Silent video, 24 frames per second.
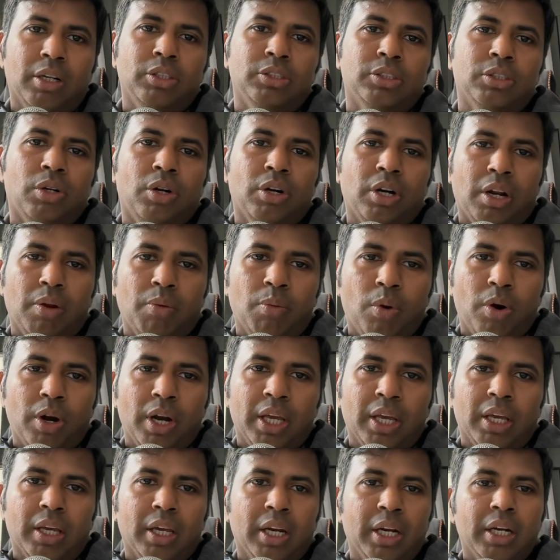It's not
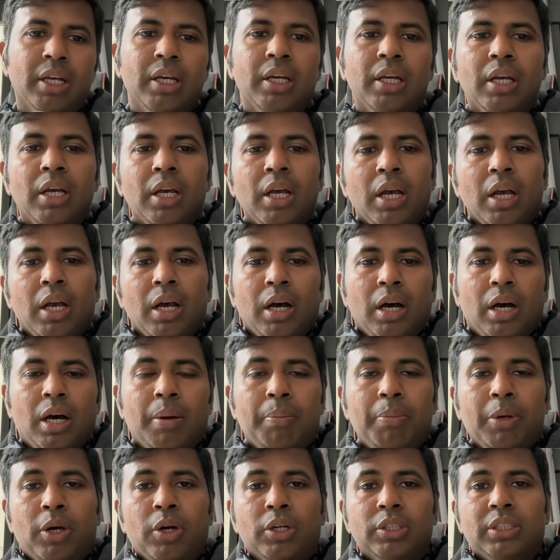rewarding it.
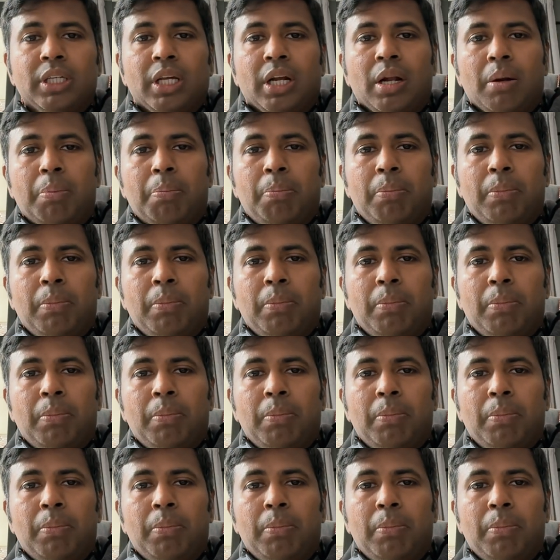Because there are